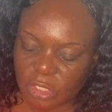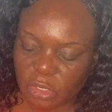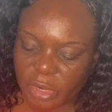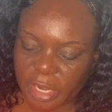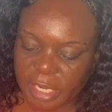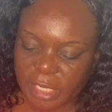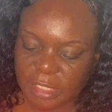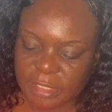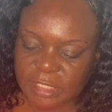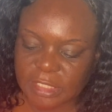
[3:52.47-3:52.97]
All
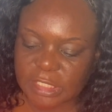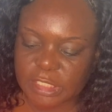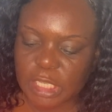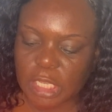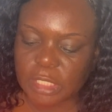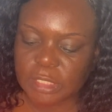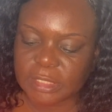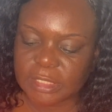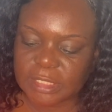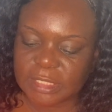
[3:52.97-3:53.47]
right, the
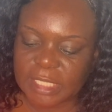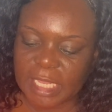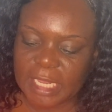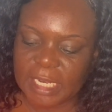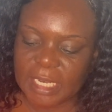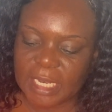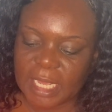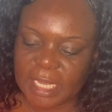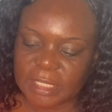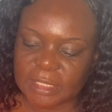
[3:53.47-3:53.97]
Sun's
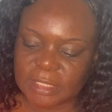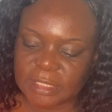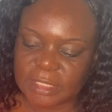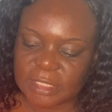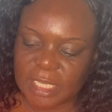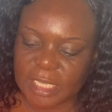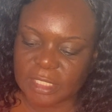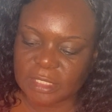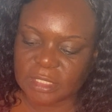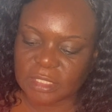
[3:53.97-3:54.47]
headline
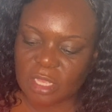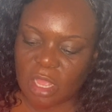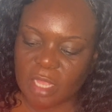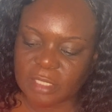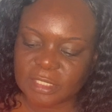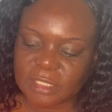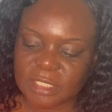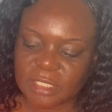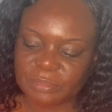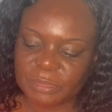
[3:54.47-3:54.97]
says,
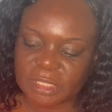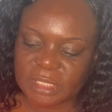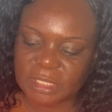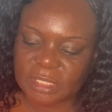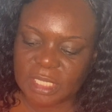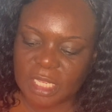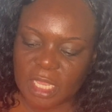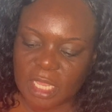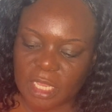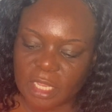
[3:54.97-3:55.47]
costly
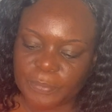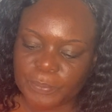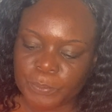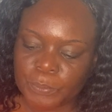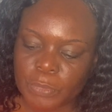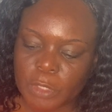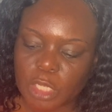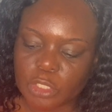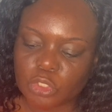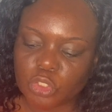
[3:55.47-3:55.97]
mistake,
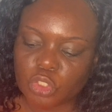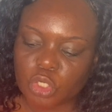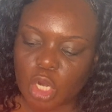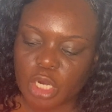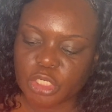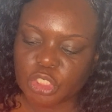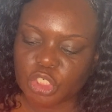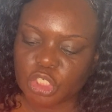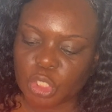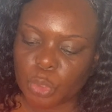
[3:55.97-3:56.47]

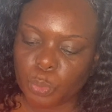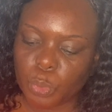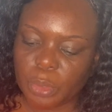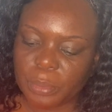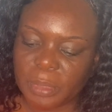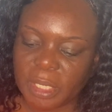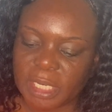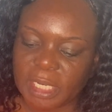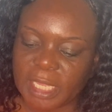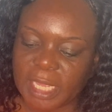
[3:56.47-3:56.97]
Georgia
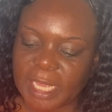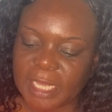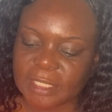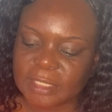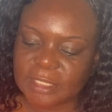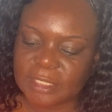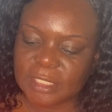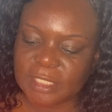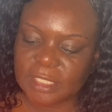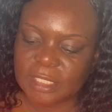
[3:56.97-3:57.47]
woman
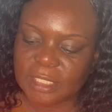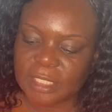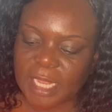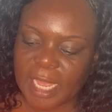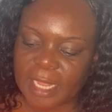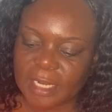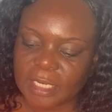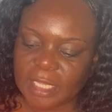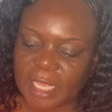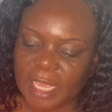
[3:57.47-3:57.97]
18
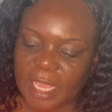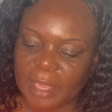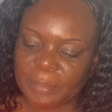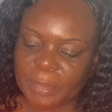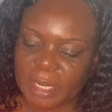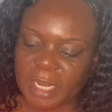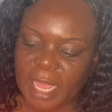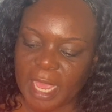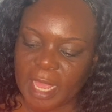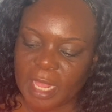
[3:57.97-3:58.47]
and
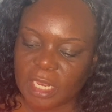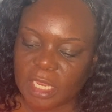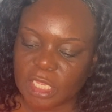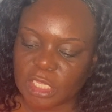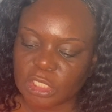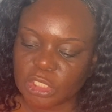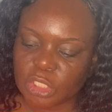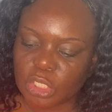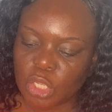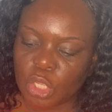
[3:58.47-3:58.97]
Cayman
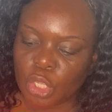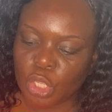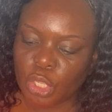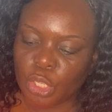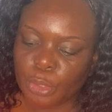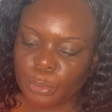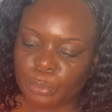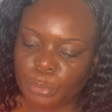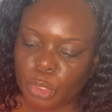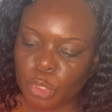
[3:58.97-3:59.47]
Island
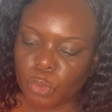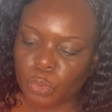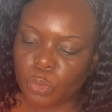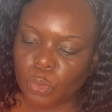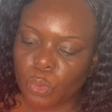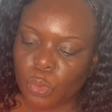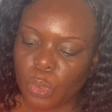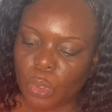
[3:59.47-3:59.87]
Beau